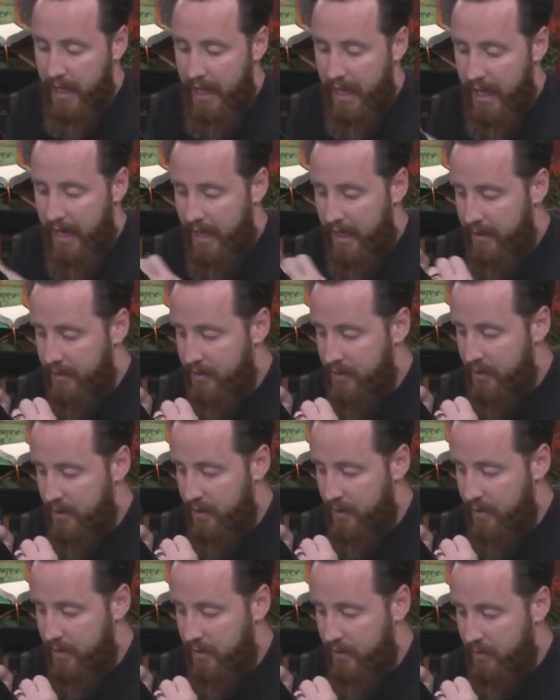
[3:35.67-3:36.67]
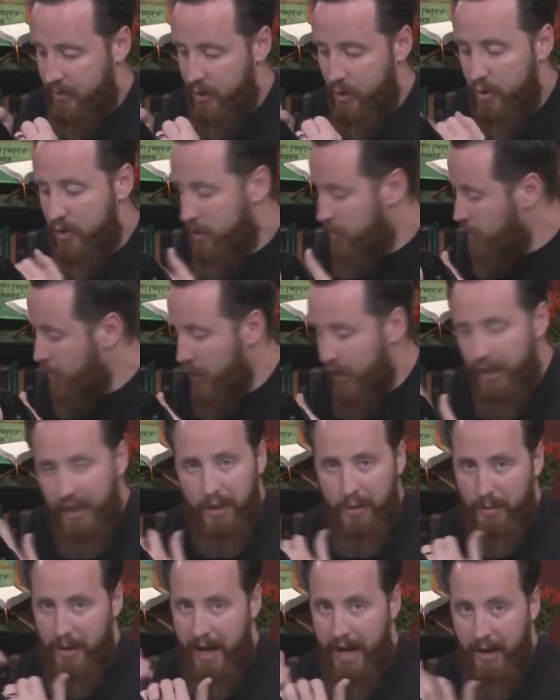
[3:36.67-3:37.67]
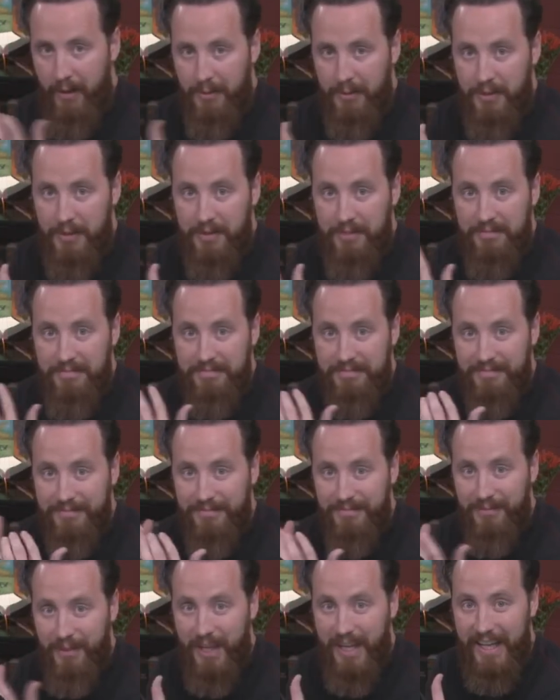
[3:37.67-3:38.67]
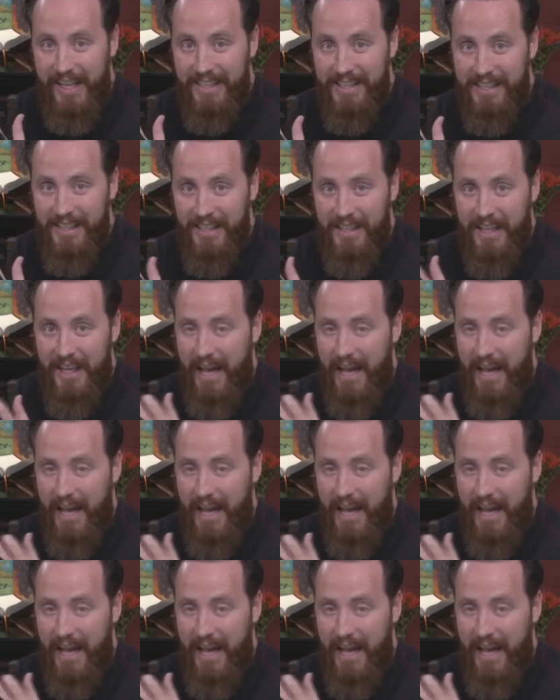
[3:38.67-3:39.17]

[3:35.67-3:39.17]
and do some looking around, right?